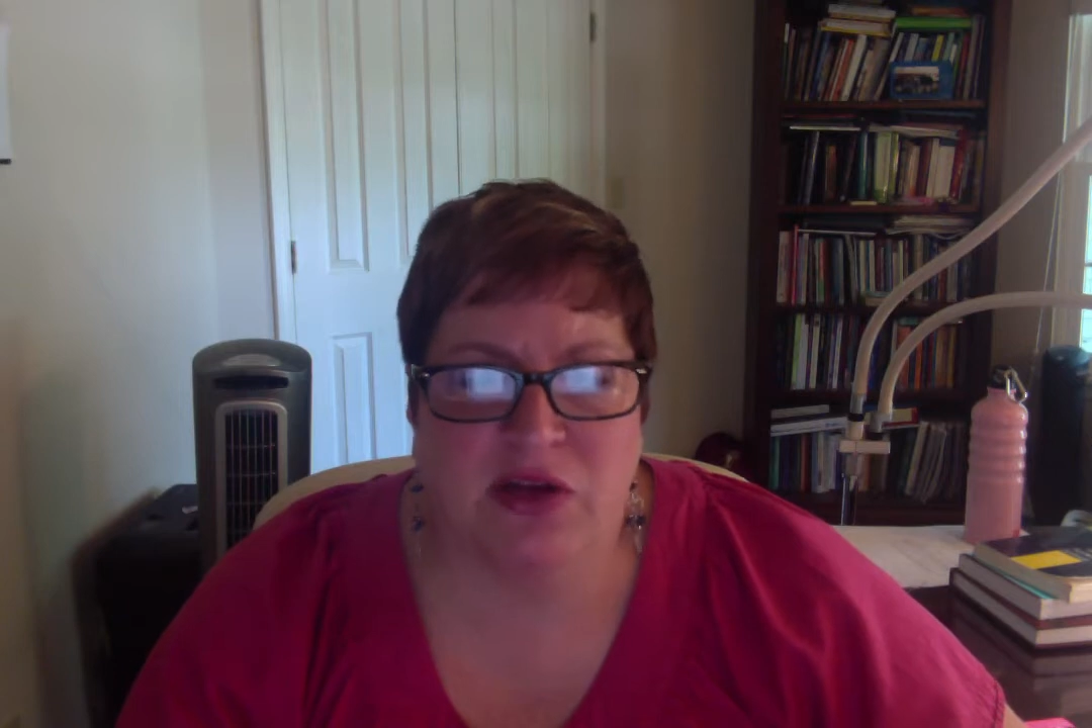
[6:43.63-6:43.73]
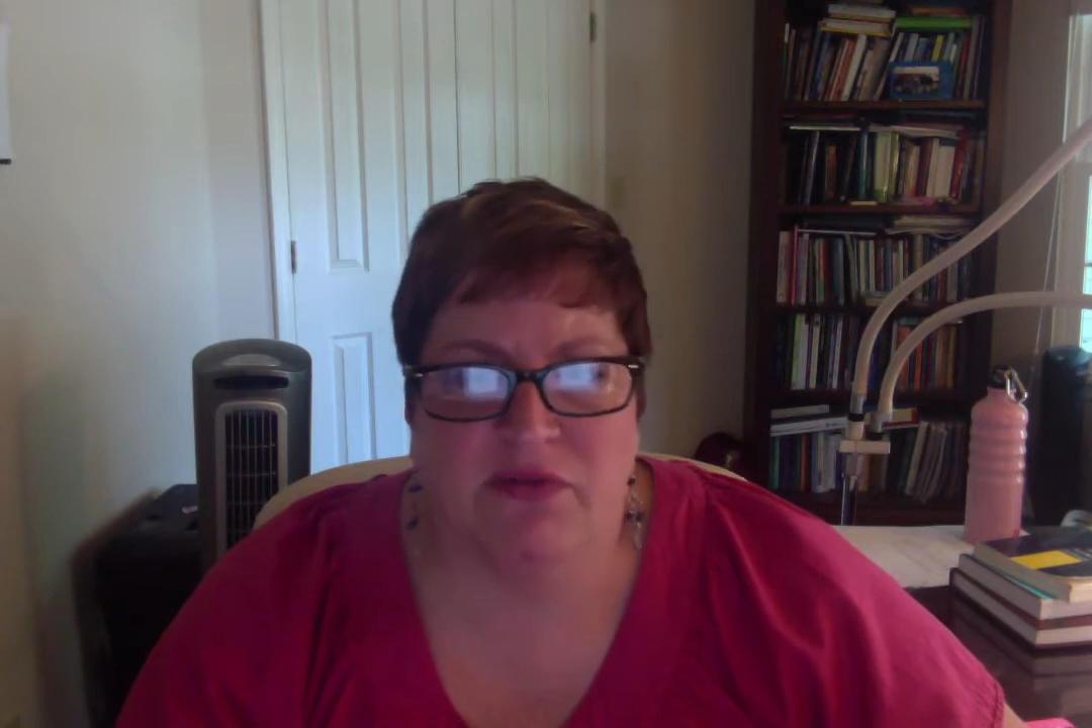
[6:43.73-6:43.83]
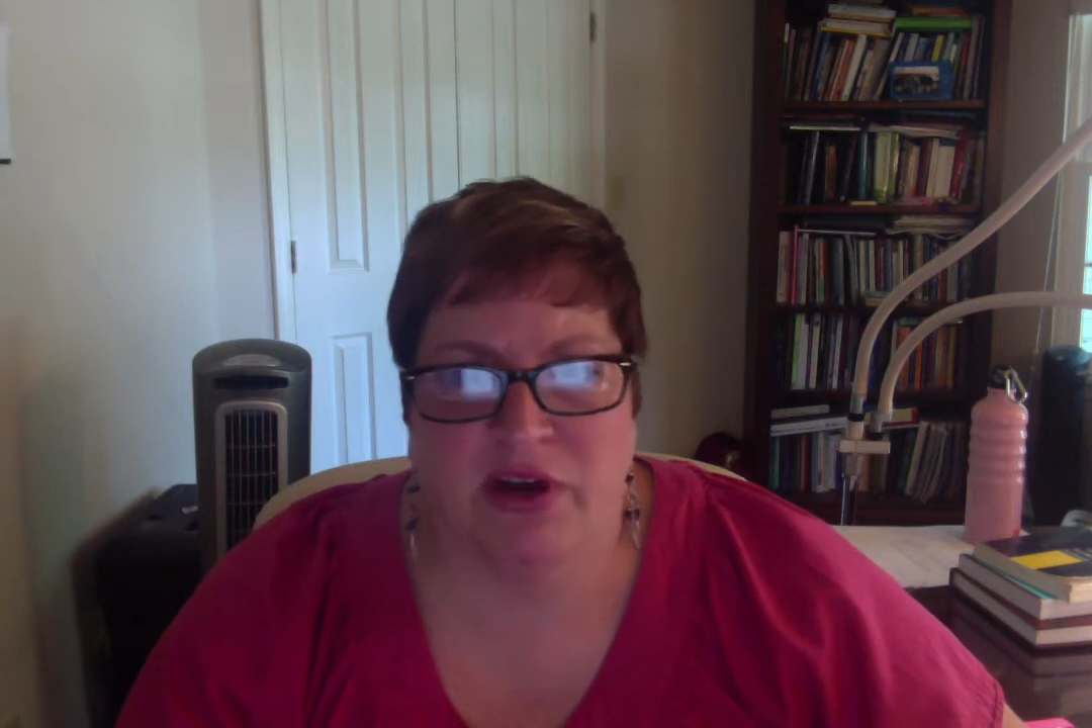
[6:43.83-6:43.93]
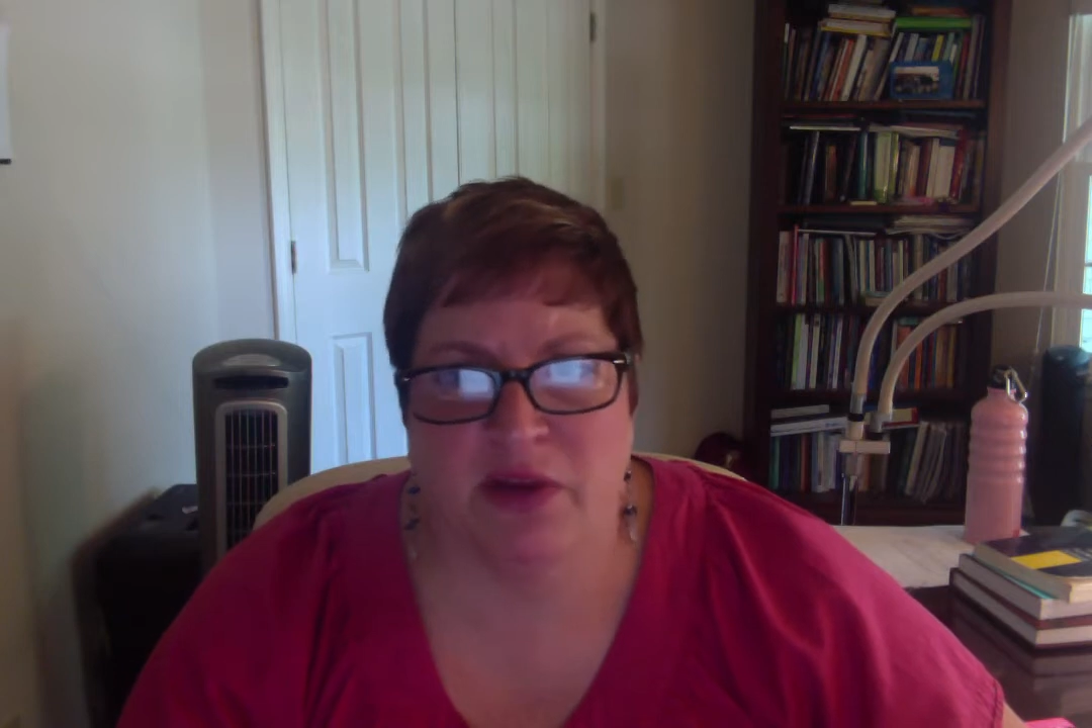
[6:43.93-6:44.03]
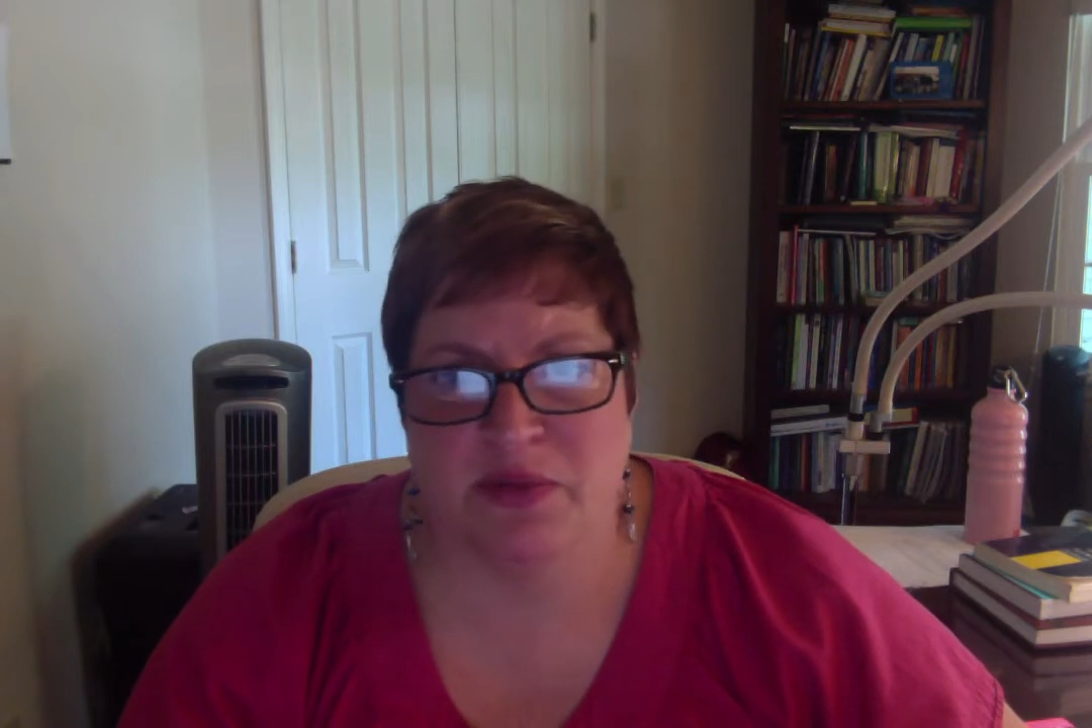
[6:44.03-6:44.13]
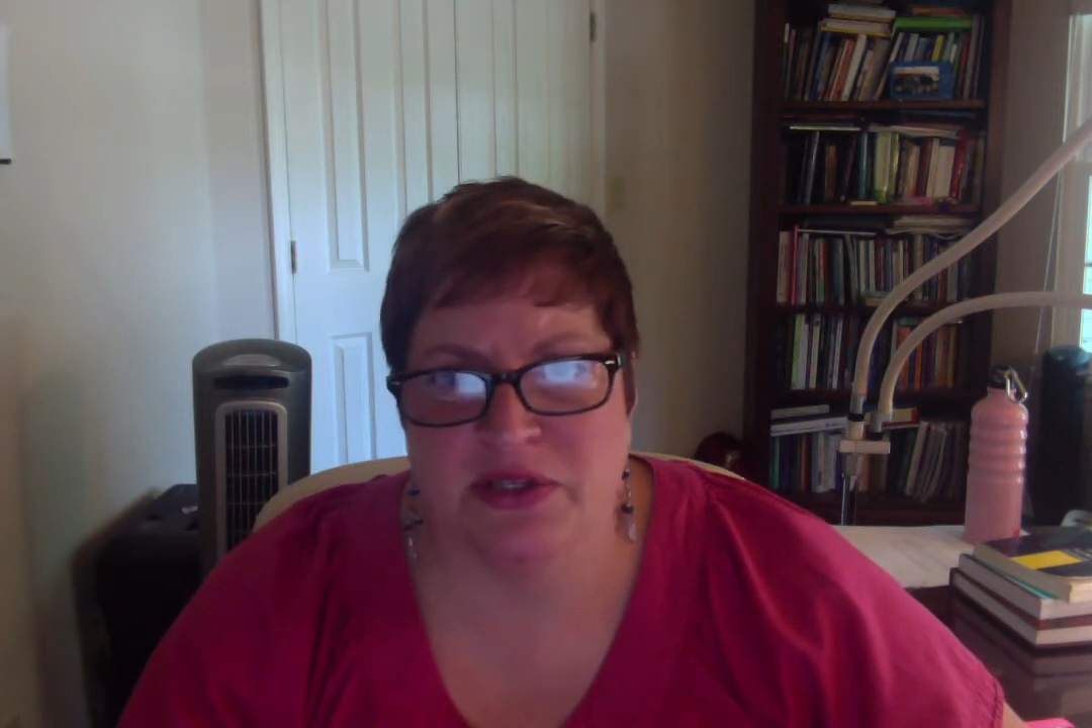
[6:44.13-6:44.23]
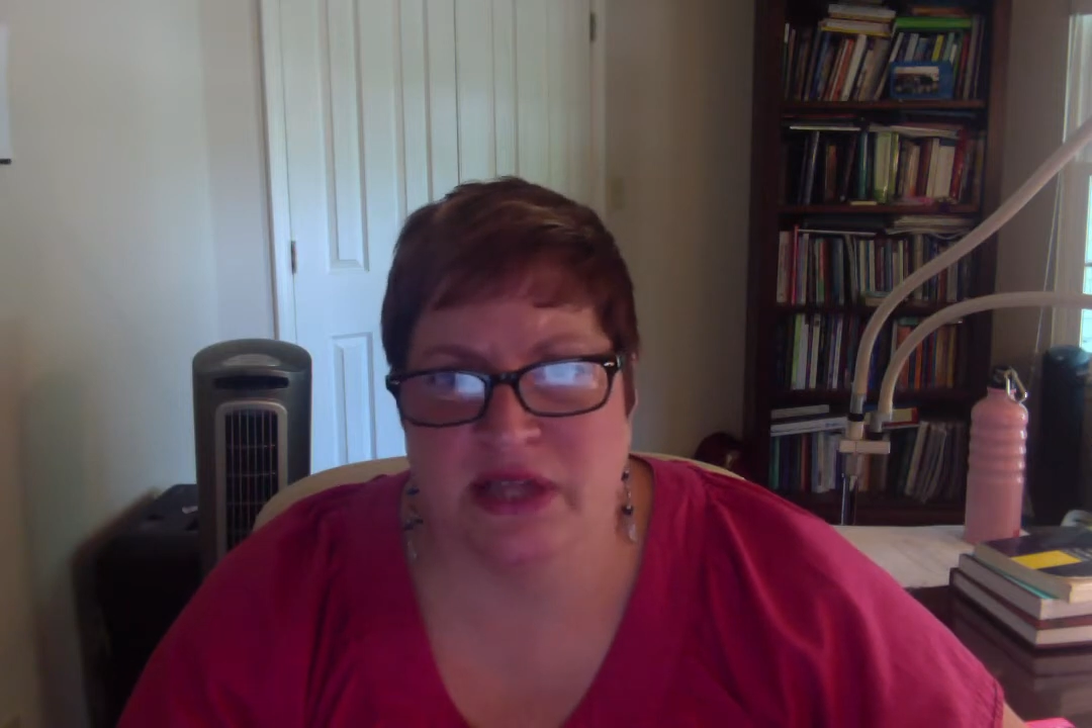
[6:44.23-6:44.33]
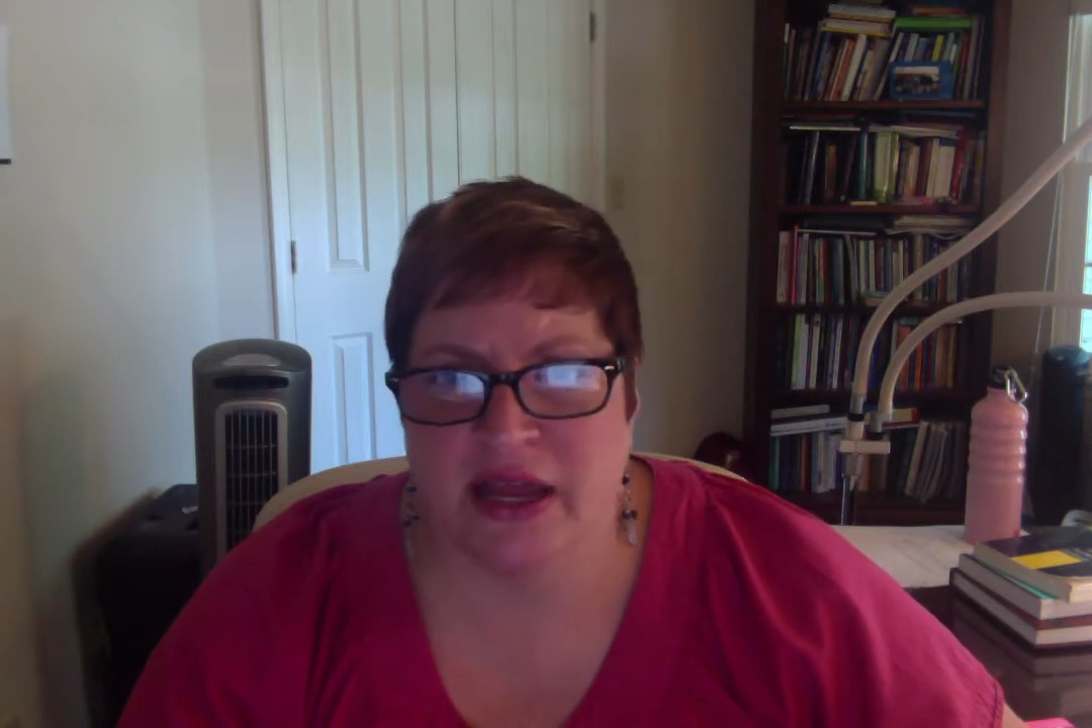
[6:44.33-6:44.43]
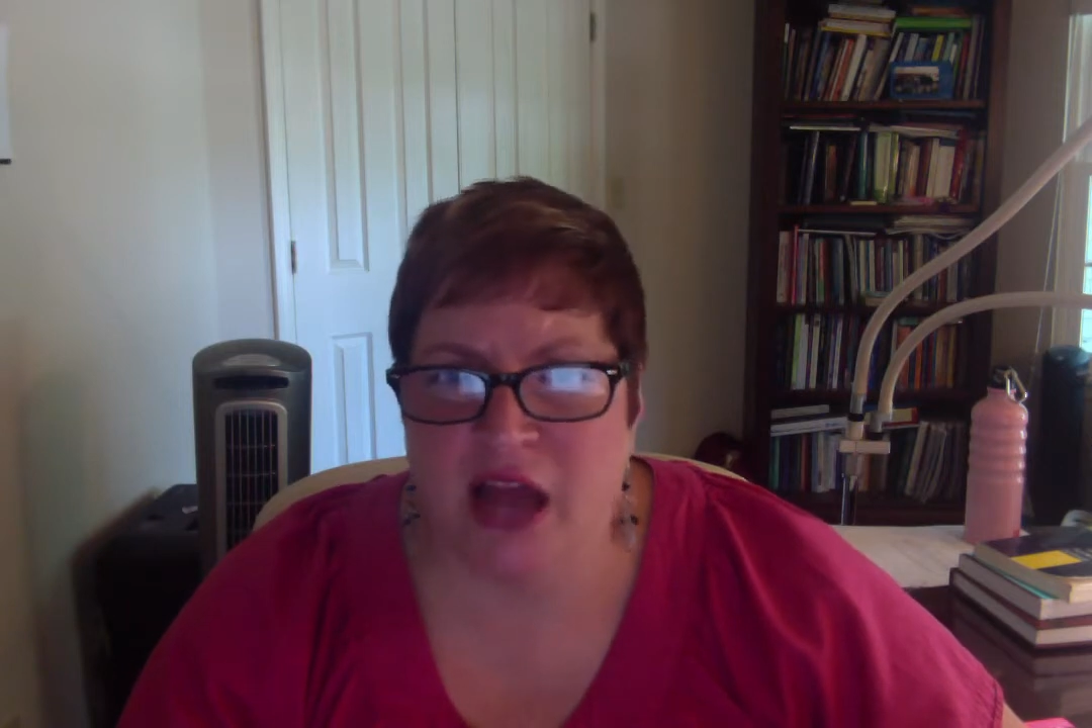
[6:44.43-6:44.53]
variables like